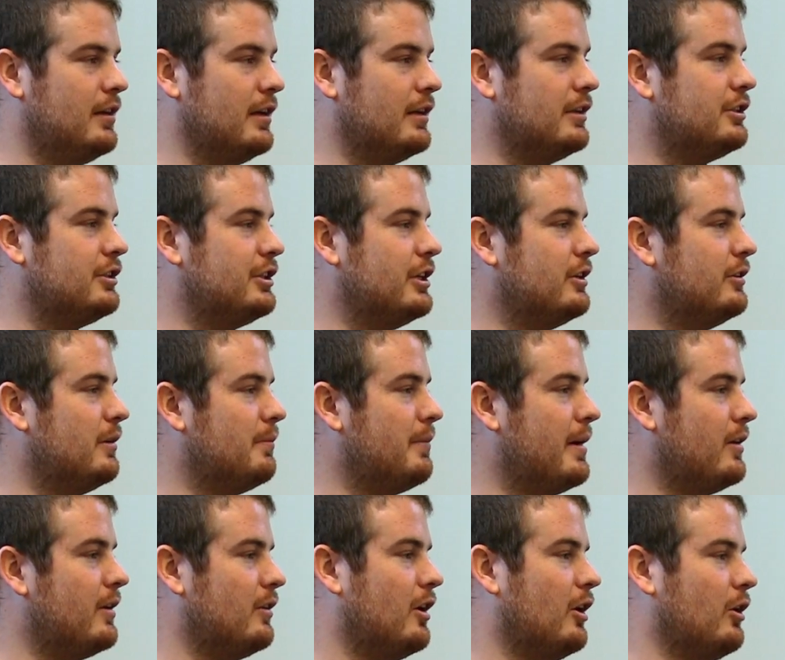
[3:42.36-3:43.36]
In shielded
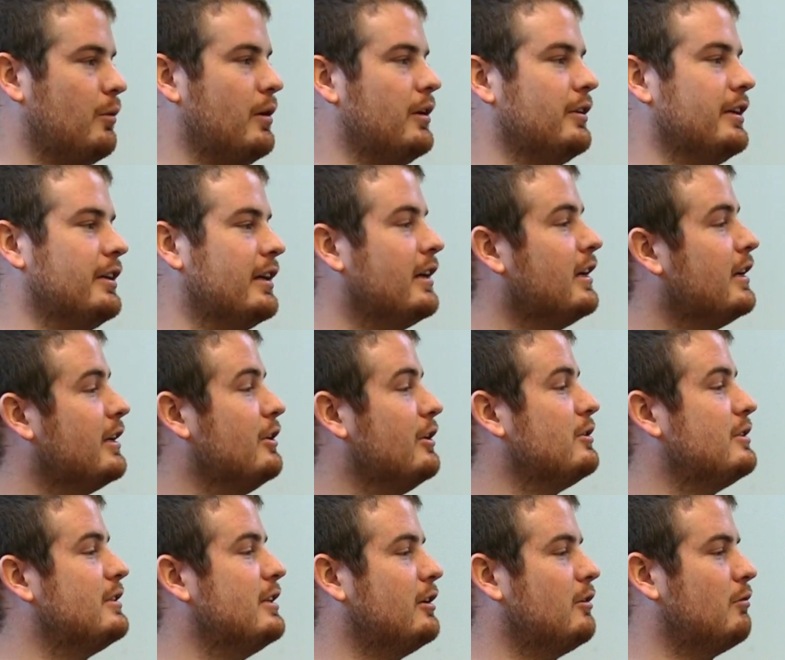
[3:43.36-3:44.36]
metal arc welding, you
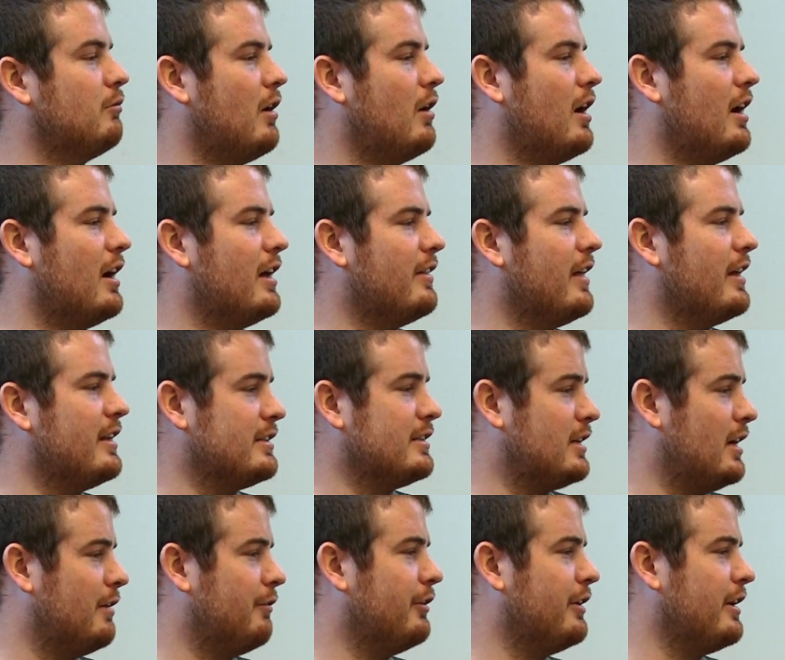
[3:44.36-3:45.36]
stick a rod that is
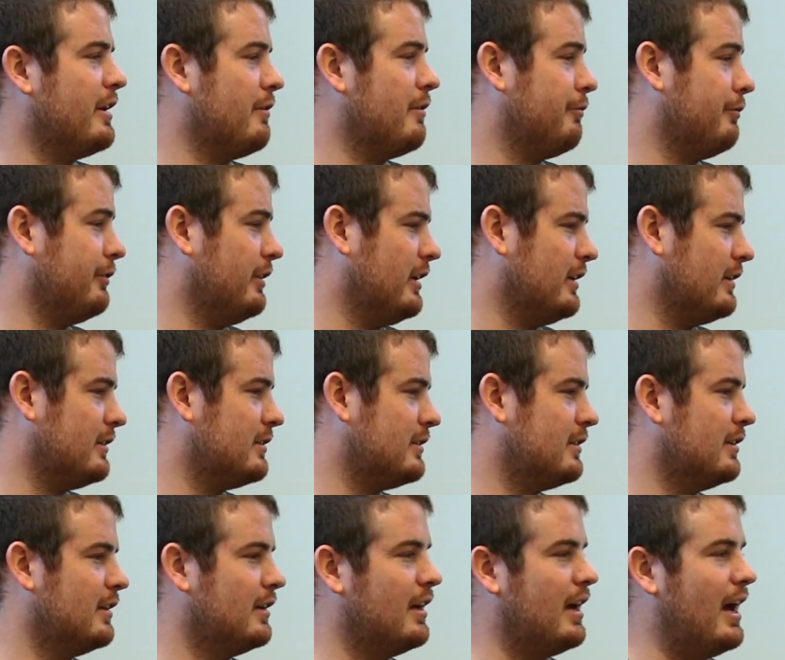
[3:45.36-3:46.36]
covered in a
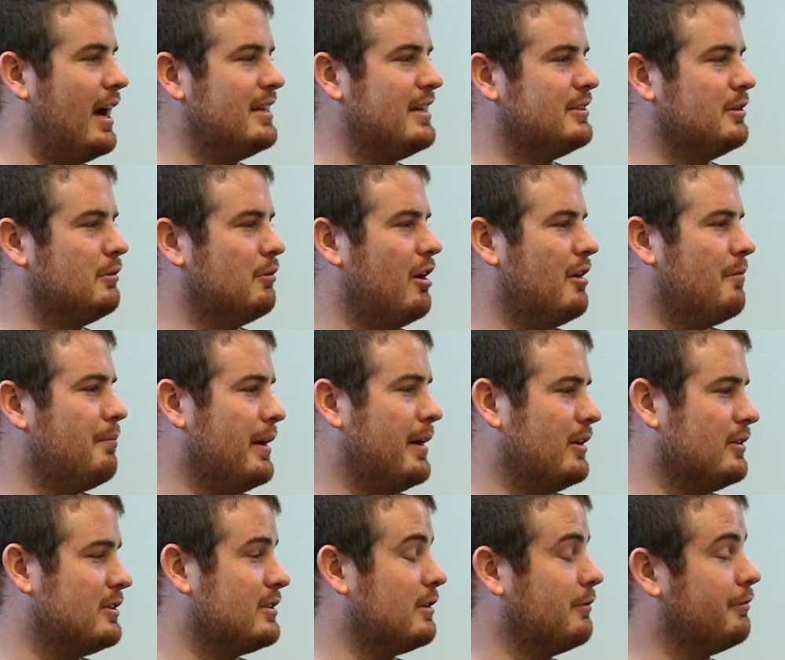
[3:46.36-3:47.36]
flux. As the rod
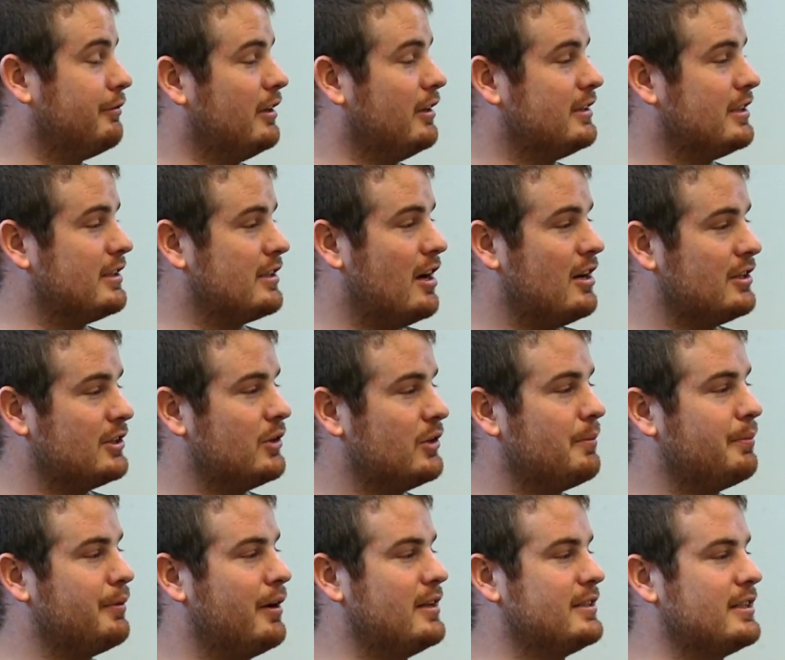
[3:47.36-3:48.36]
melts, the flux is also
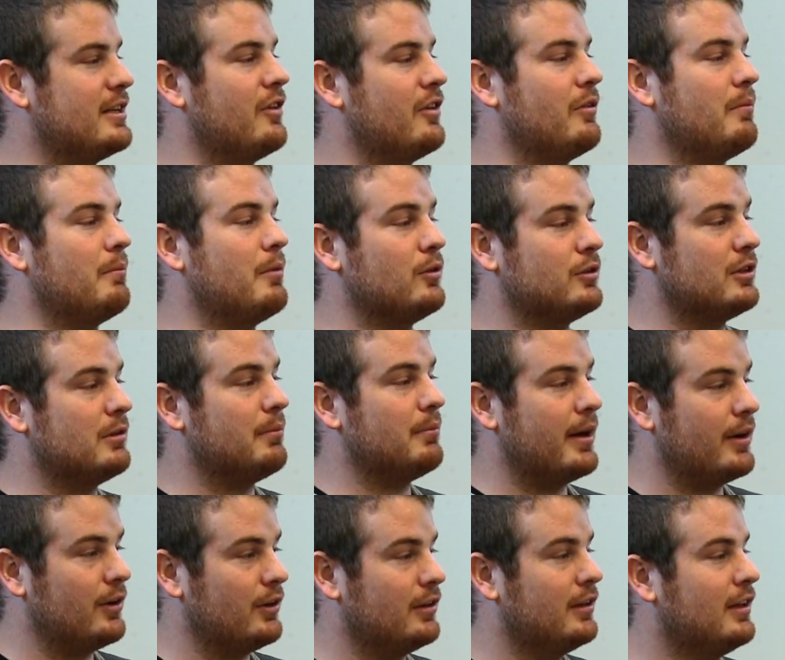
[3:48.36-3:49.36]
deposited on the molten
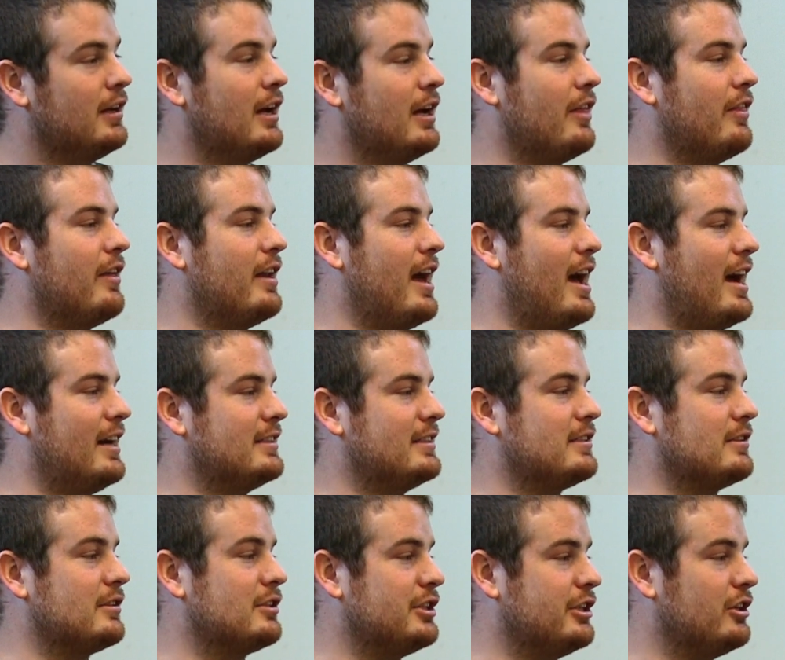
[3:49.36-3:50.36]
metal and then acts
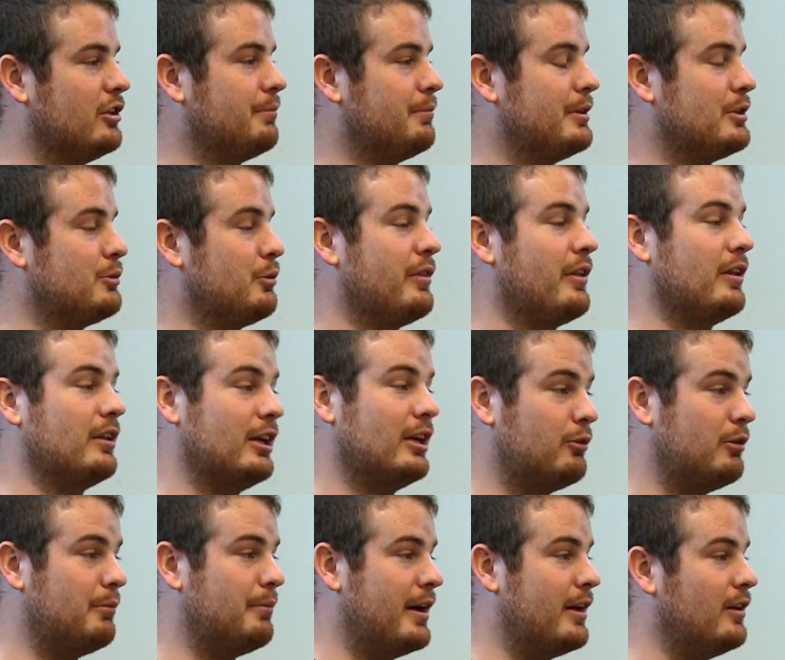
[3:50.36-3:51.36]
as a shield between the
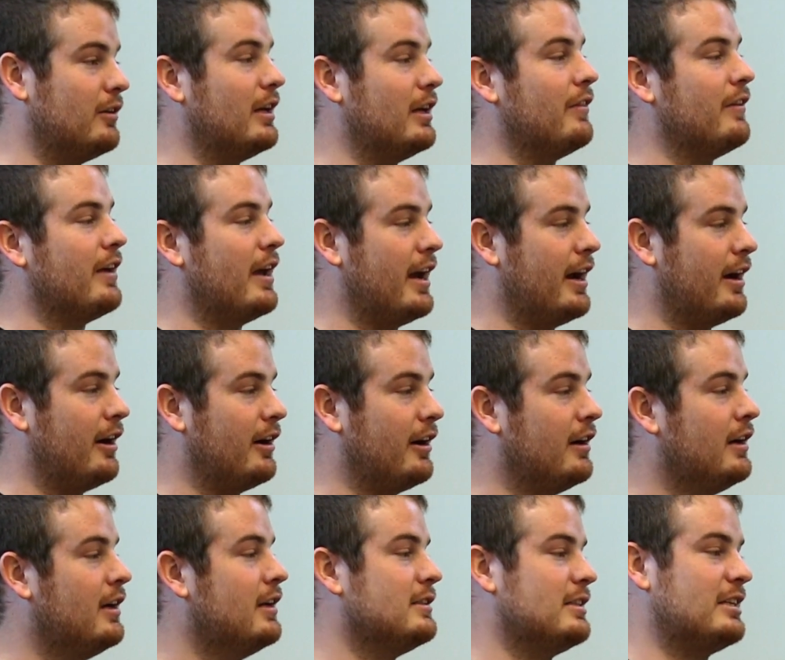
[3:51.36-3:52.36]
liquid metal and the air
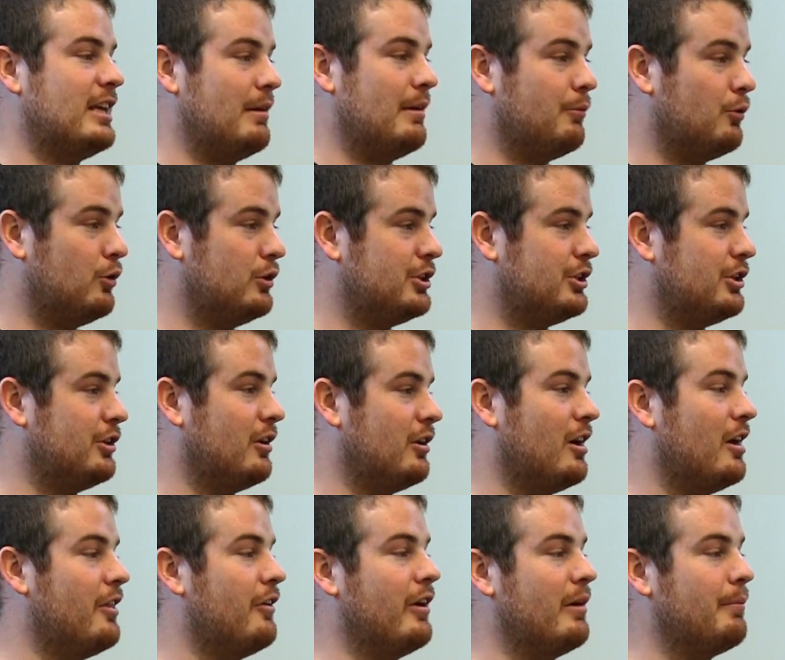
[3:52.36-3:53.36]
to keep moisture
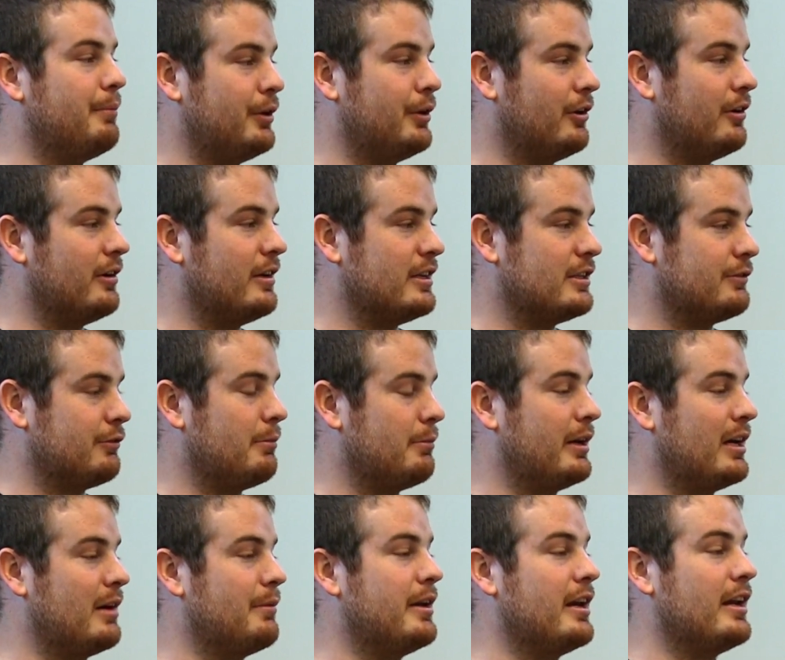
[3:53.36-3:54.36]
or other impurities from
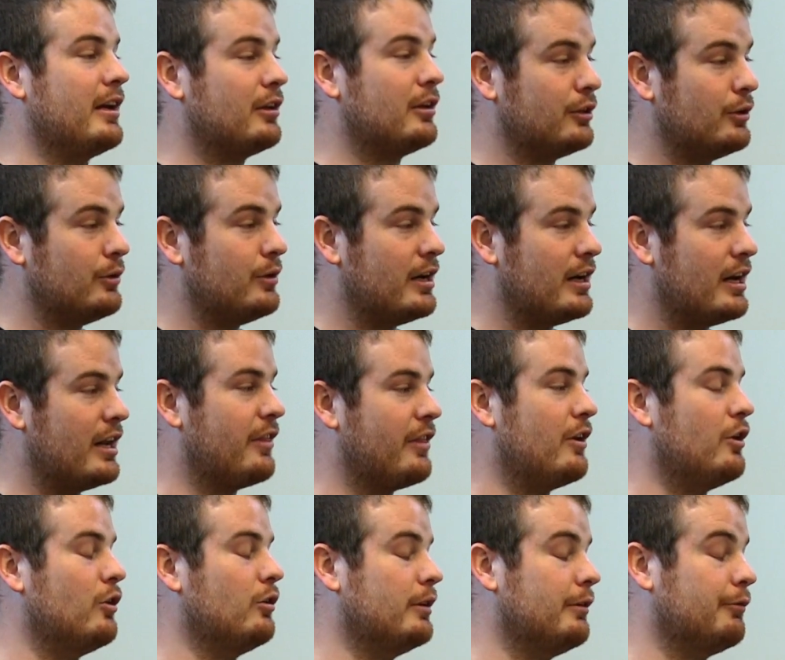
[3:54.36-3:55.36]
becoming included in the
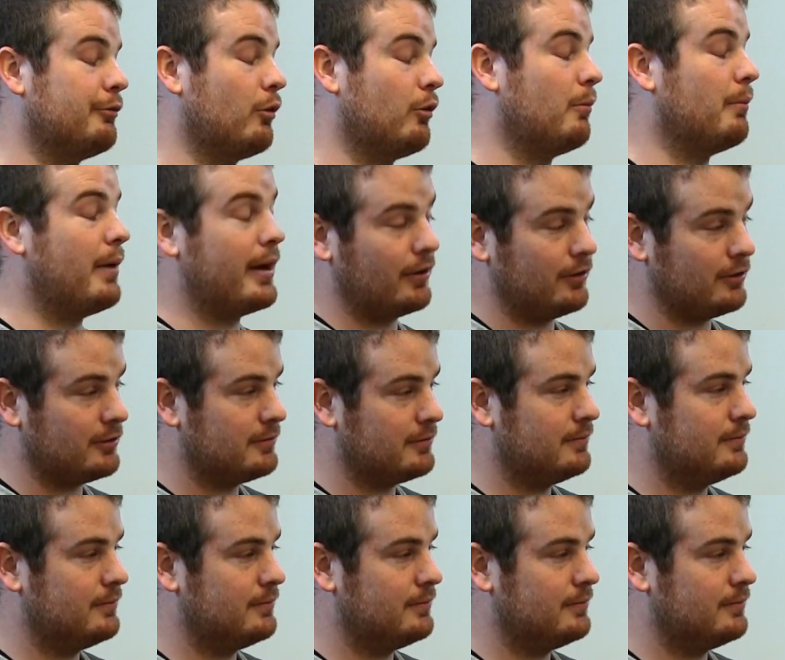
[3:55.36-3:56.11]
newly formed metal.